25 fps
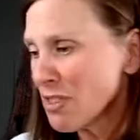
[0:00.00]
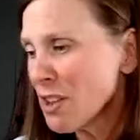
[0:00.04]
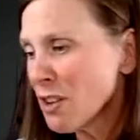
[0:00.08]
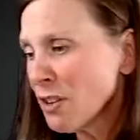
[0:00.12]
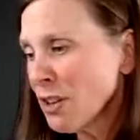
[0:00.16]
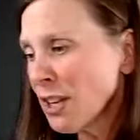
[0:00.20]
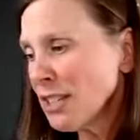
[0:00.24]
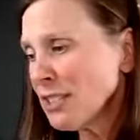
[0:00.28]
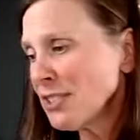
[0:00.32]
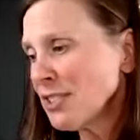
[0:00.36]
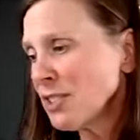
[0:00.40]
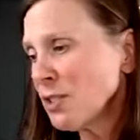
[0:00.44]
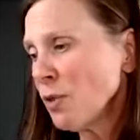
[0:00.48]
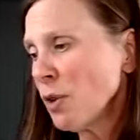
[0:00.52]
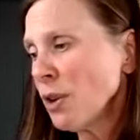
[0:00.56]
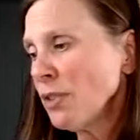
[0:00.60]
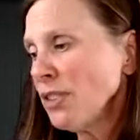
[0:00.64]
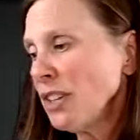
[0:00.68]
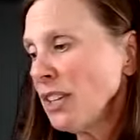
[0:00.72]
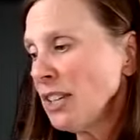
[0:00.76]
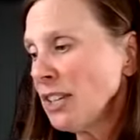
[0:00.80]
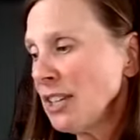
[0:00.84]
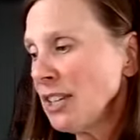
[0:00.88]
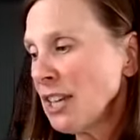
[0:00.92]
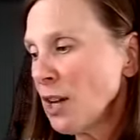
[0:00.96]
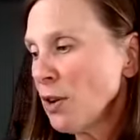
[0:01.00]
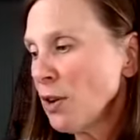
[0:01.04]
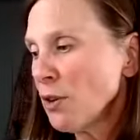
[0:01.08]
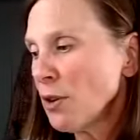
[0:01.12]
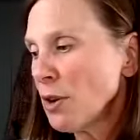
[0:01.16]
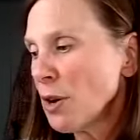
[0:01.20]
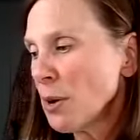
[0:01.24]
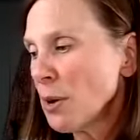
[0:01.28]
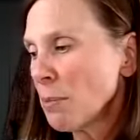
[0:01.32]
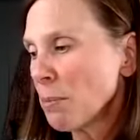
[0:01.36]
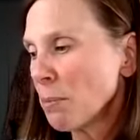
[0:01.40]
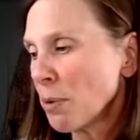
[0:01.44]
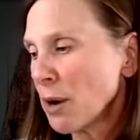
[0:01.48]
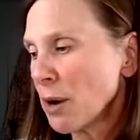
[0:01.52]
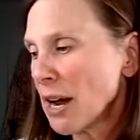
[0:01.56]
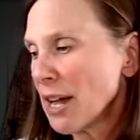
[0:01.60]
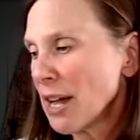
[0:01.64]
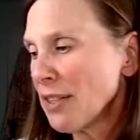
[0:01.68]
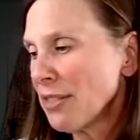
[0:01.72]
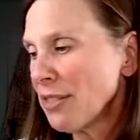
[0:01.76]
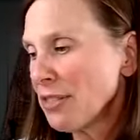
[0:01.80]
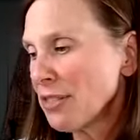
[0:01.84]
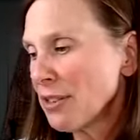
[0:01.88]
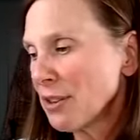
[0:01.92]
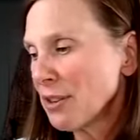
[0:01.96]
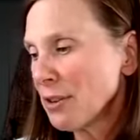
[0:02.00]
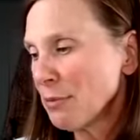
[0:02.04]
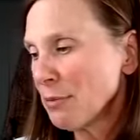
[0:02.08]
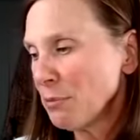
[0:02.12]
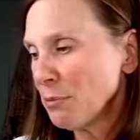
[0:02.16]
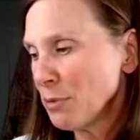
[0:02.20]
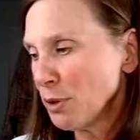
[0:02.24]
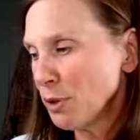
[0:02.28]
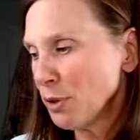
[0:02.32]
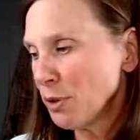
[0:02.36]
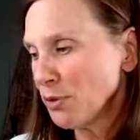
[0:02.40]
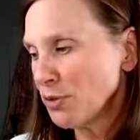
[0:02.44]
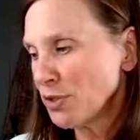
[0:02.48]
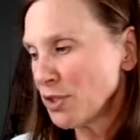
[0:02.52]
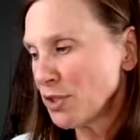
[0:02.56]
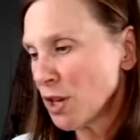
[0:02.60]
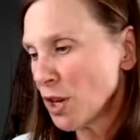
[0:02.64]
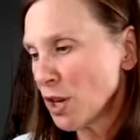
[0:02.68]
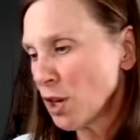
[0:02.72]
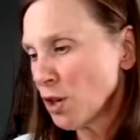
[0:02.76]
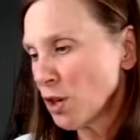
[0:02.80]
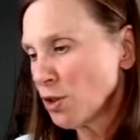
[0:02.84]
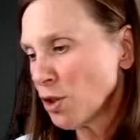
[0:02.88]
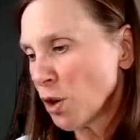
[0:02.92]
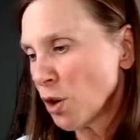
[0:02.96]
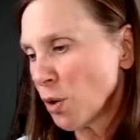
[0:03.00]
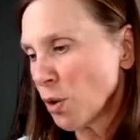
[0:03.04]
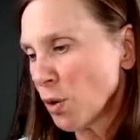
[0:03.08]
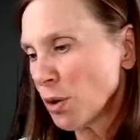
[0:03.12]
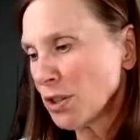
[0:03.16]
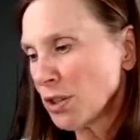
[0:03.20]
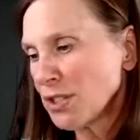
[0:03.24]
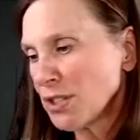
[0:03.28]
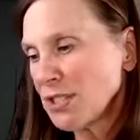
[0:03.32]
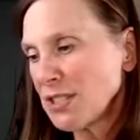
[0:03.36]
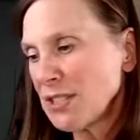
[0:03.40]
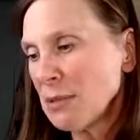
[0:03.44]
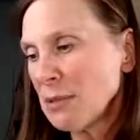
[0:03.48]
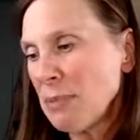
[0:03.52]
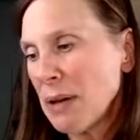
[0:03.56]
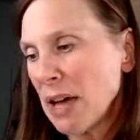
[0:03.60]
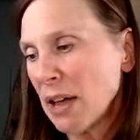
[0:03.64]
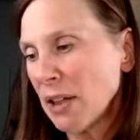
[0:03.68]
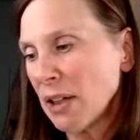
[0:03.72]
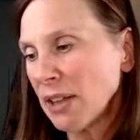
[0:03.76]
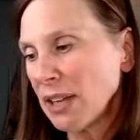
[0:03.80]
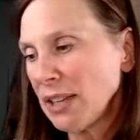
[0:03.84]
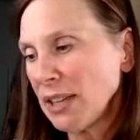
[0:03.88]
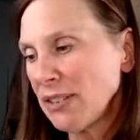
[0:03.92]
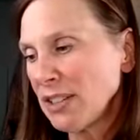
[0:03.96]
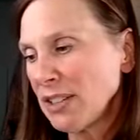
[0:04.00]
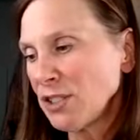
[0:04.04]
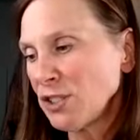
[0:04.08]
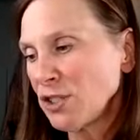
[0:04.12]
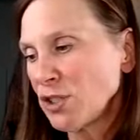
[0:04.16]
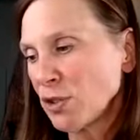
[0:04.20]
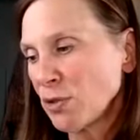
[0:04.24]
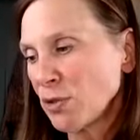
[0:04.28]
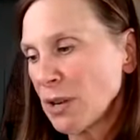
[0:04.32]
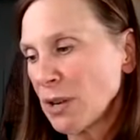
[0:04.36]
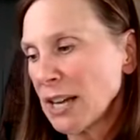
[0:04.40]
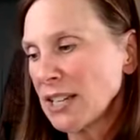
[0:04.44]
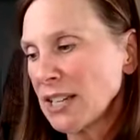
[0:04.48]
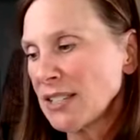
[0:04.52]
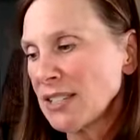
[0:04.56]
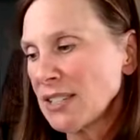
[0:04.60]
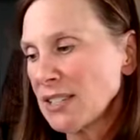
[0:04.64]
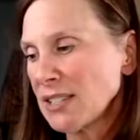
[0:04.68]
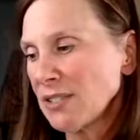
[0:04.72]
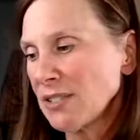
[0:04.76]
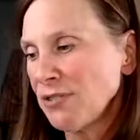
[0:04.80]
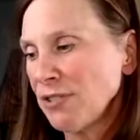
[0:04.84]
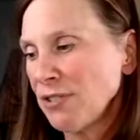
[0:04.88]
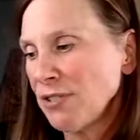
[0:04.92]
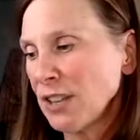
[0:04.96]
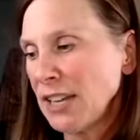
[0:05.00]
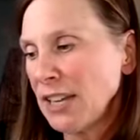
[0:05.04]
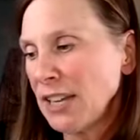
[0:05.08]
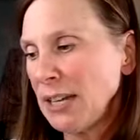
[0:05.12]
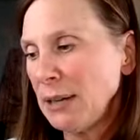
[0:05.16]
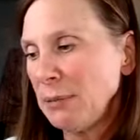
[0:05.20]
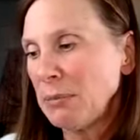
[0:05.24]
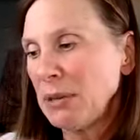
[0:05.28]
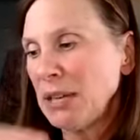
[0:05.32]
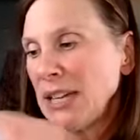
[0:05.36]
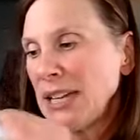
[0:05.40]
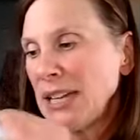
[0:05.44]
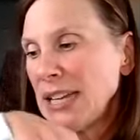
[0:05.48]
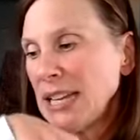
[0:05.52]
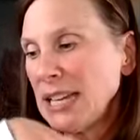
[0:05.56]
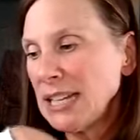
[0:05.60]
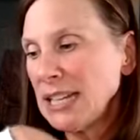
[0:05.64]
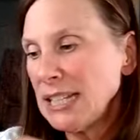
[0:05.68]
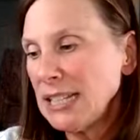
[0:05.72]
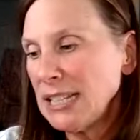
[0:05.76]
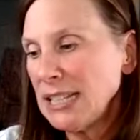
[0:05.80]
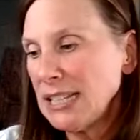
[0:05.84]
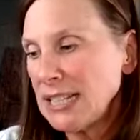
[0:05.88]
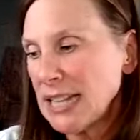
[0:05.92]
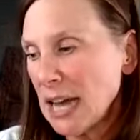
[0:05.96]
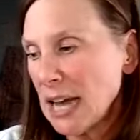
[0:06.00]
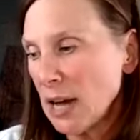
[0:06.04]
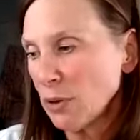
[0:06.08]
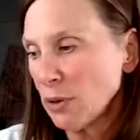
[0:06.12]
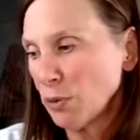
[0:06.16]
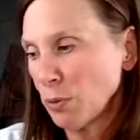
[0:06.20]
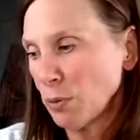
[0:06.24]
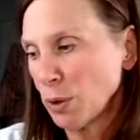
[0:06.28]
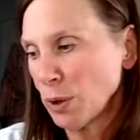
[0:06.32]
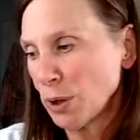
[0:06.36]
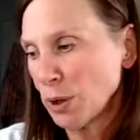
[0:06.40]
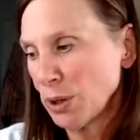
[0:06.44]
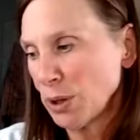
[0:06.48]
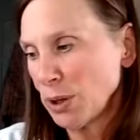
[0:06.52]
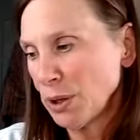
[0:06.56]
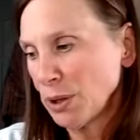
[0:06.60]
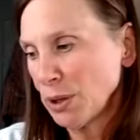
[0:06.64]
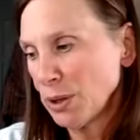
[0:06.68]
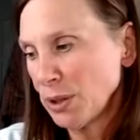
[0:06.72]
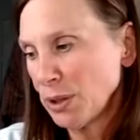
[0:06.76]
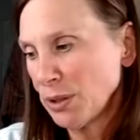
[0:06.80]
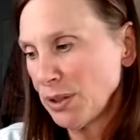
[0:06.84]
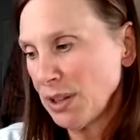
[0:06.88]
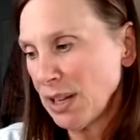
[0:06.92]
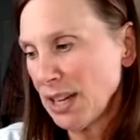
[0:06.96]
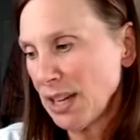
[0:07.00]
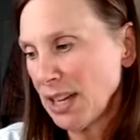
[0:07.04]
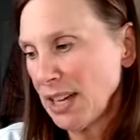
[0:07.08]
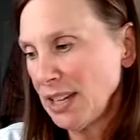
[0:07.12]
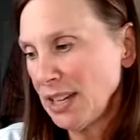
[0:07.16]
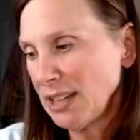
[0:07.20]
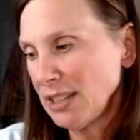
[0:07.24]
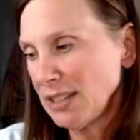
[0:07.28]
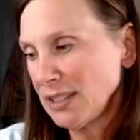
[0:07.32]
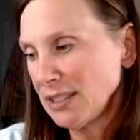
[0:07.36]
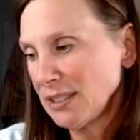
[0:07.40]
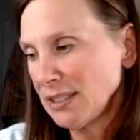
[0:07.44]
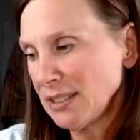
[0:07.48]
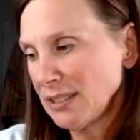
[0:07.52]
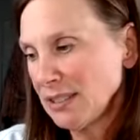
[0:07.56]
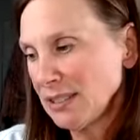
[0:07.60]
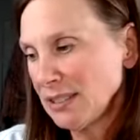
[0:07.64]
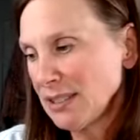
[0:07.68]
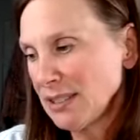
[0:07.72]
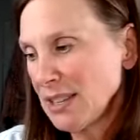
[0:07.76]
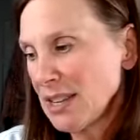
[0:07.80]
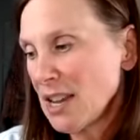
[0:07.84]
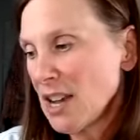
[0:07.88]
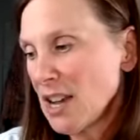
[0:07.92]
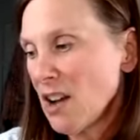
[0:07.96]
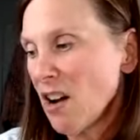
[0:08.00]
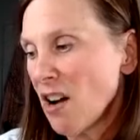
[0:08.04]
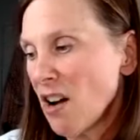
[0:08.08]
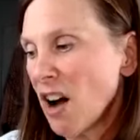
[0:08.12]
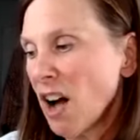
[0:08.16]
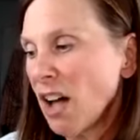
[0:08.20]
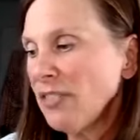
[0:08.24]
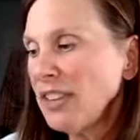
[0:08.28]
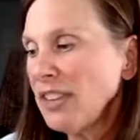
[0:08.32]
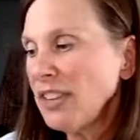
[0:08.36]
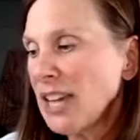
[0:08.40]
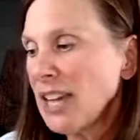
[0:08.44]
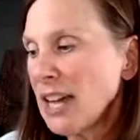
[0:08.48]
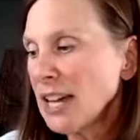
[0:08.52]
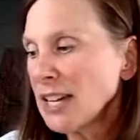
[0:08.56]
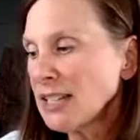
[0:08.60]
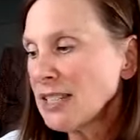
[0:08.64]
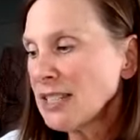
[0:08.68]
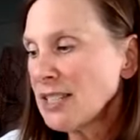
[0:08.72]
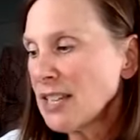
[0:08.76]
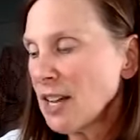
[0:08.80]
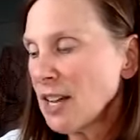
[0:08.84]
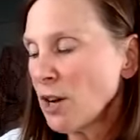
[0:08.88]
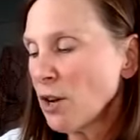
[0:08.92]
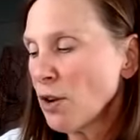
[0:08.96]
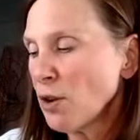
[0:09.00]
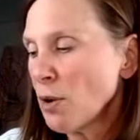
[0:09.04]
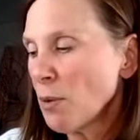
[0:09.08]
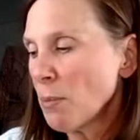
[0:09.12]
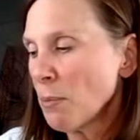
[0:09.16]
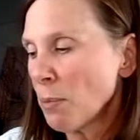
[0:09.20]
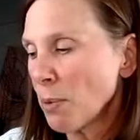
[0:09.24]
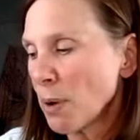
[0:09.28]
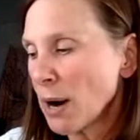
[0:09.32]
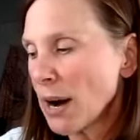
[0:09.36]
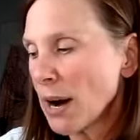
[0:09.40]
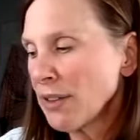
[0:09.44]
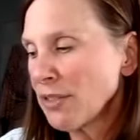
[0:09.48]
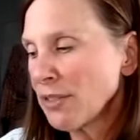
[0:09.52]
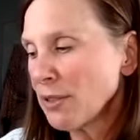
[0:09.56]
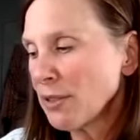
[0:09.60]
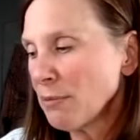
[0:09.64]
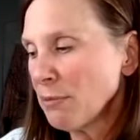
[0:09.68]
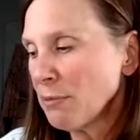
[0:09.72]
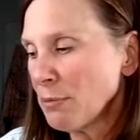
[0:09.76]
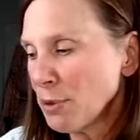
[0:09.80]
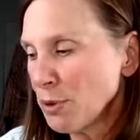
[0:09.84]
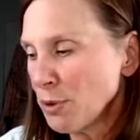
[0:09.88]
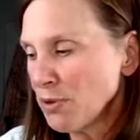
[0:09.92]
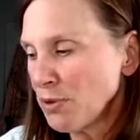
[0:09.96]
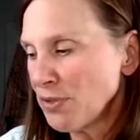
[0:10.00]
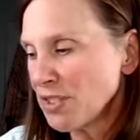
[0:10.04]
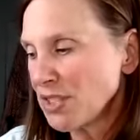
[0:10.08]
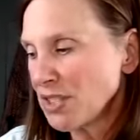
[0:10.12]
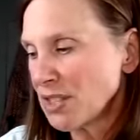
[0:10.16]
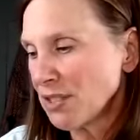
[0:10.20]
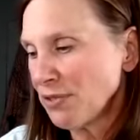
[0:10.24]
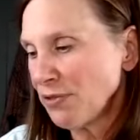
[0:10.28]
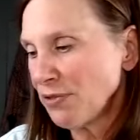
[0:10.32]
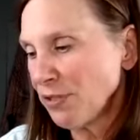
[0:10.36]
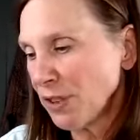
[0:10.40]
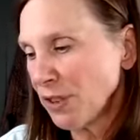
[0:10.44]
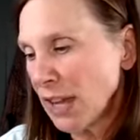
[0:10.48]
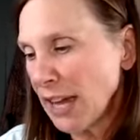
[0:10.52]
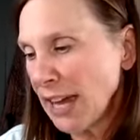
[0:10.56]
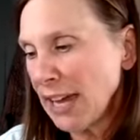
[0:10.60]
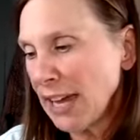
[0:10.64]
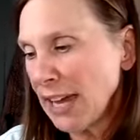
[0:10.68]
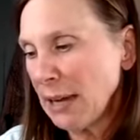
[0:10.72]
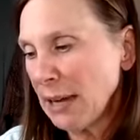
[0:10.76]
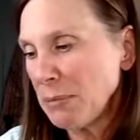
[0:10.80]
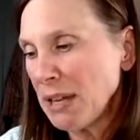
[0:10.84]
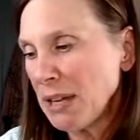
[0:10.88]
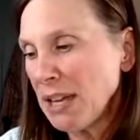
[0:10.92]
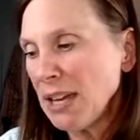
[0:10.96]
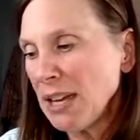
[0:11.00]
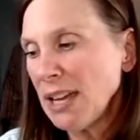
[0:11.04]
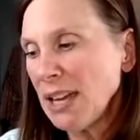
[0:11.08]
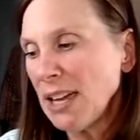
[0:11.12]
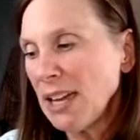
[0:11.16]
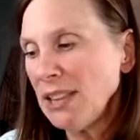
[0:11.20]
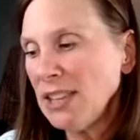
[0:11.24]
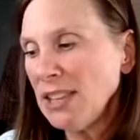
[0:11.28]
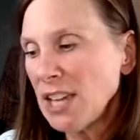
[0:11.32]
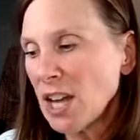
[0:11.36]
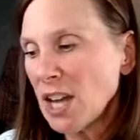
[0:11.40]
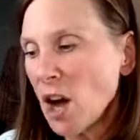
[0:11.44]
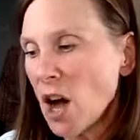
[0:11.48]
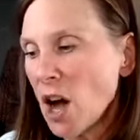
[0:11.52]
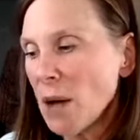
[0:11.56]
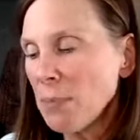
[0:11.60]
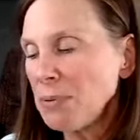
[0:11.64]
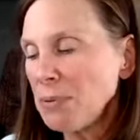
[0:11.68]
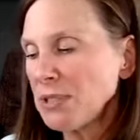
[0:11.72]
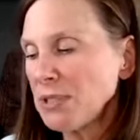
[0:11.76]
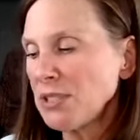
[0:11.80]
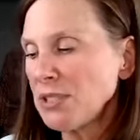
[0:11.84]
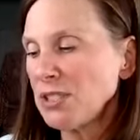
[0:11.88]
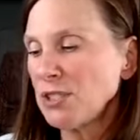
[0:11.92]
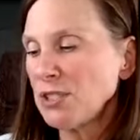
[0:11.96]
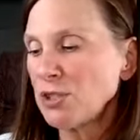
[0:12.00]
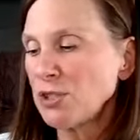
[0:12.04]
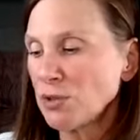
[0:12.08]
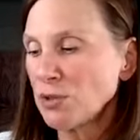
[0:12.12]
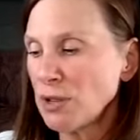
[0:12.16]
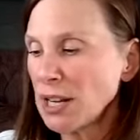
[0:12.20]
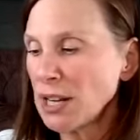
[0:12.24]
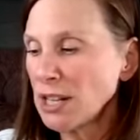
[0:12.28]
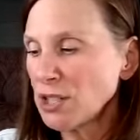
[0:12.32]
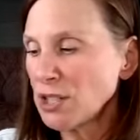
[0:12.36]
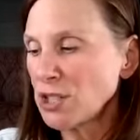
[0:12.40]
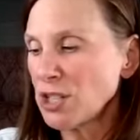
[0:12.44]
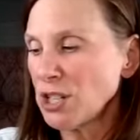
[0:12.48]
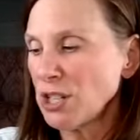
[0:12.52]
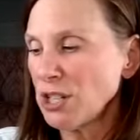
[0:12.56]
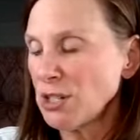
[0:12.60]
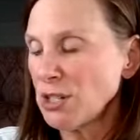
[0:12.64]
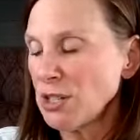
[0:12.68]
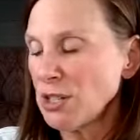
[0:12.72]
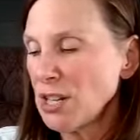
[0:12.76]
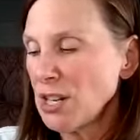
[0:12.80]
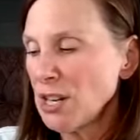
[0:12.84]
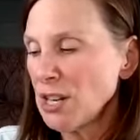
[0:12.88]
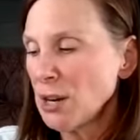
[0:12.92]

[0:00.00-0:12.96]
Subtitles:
Okay. So on the inhale, breath moves towards the belly that directs the flame downward. Okay. On the exhale, breath moves the flame in the opposite direction,